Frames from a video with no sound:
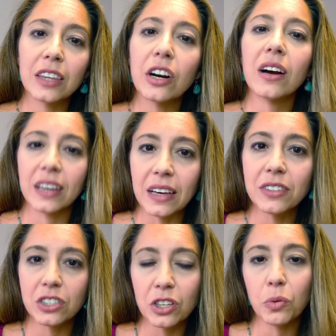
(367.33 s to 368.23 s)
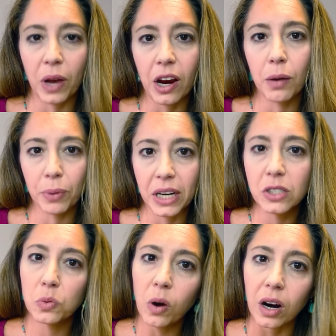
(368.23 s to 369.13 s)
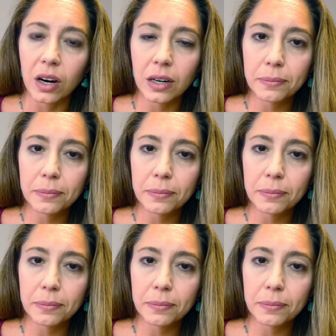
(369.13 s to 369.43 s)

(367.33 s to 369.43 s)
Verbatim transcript: There are gifts to the way our brains work.